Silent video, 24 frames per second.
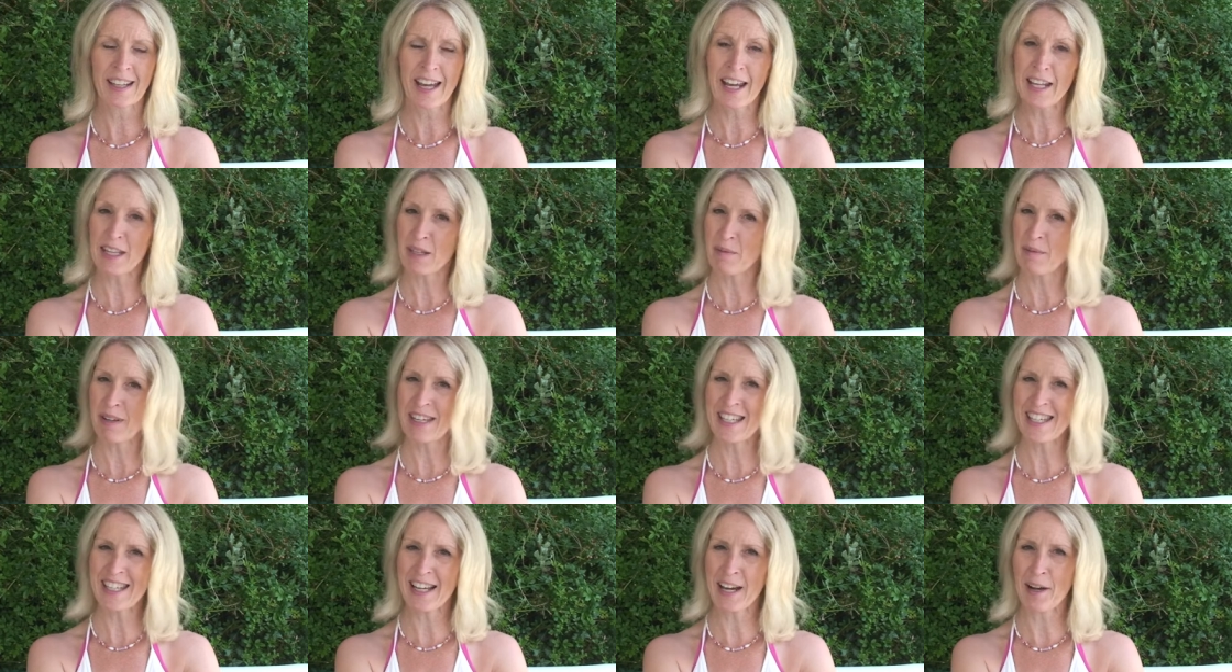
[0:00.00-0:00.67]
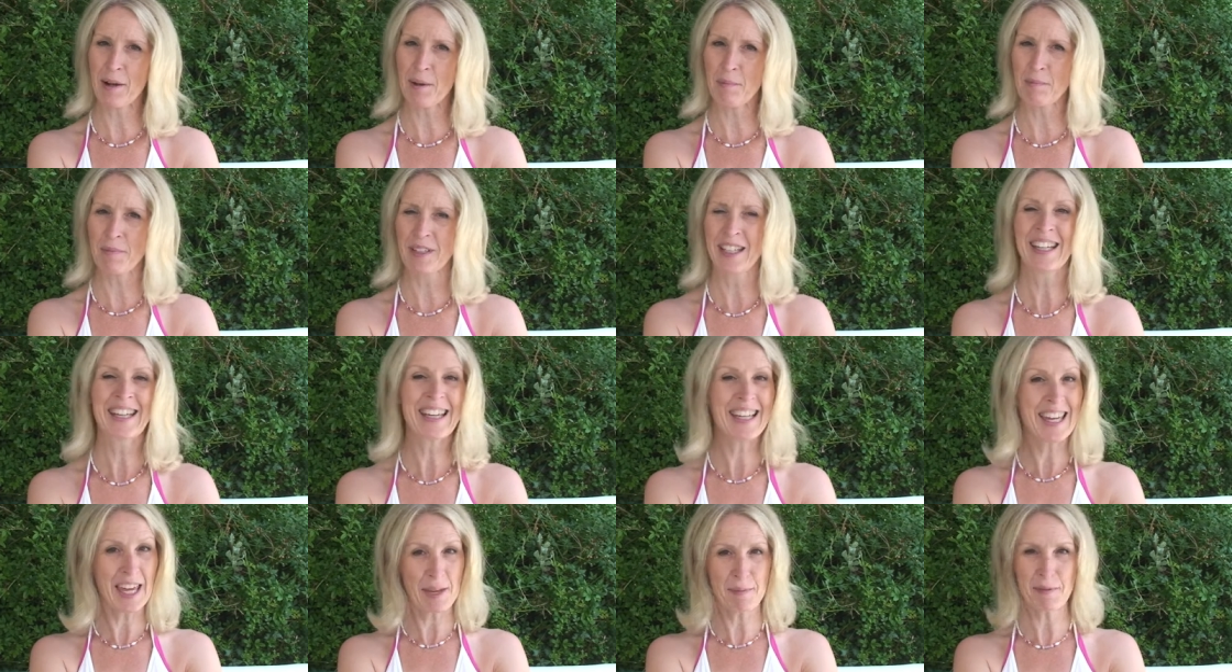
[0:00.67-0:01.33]
In the meantime,
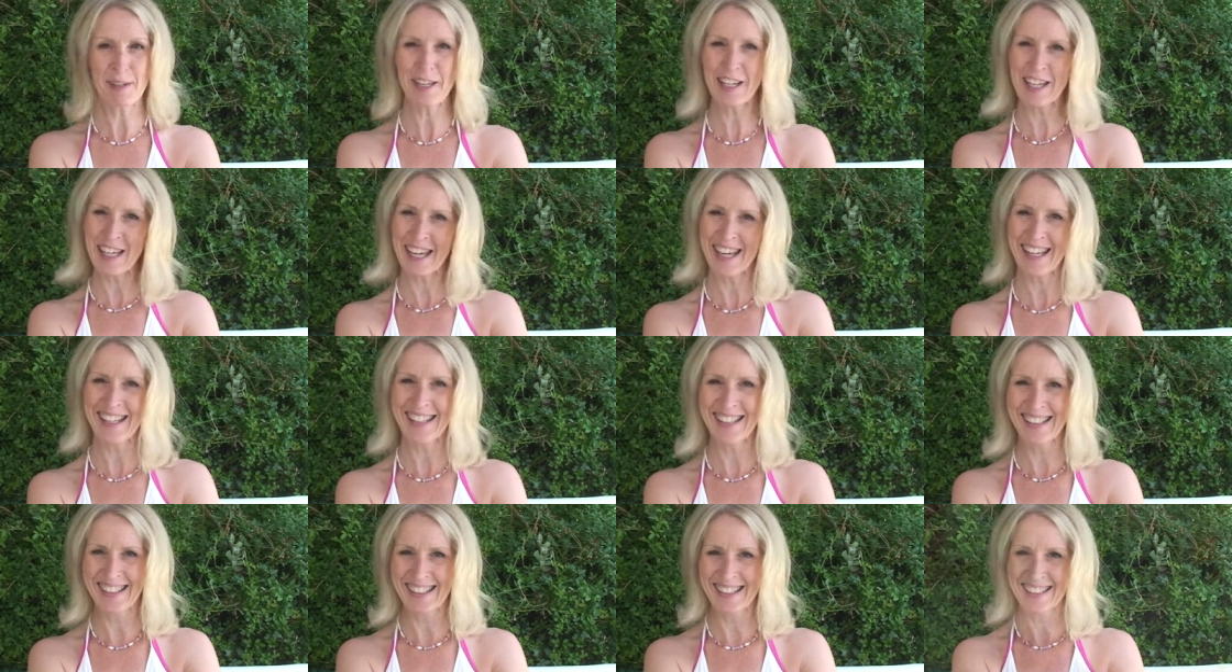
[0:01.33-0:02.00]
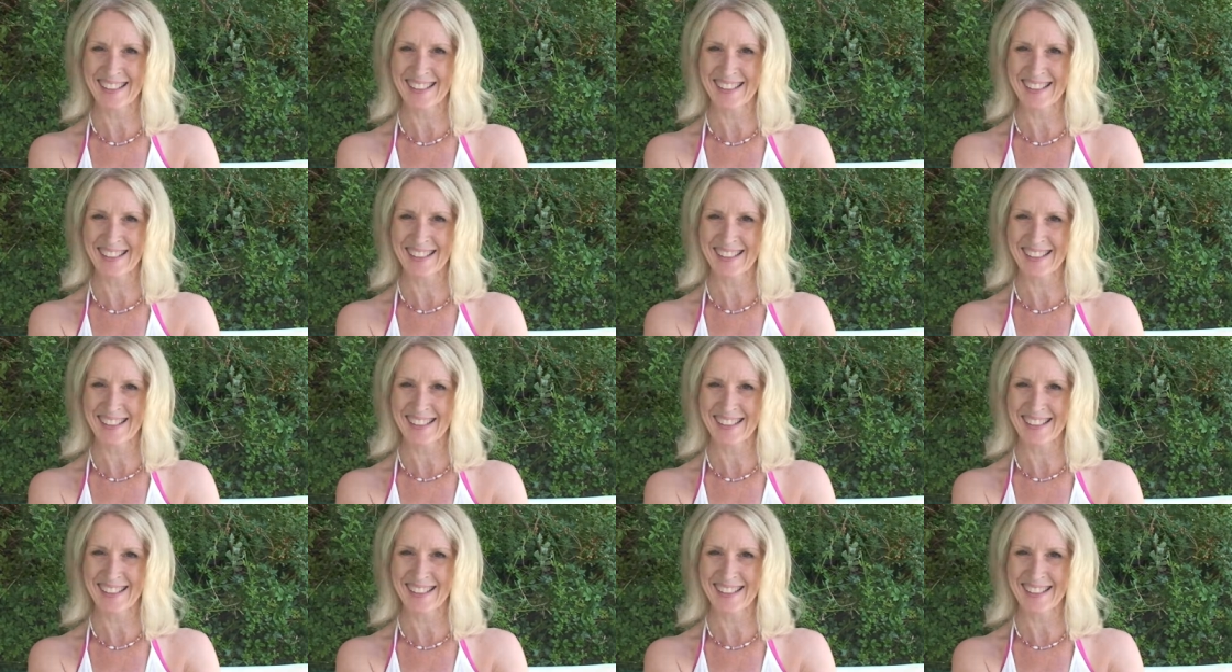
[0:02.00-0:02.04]
keep cooking.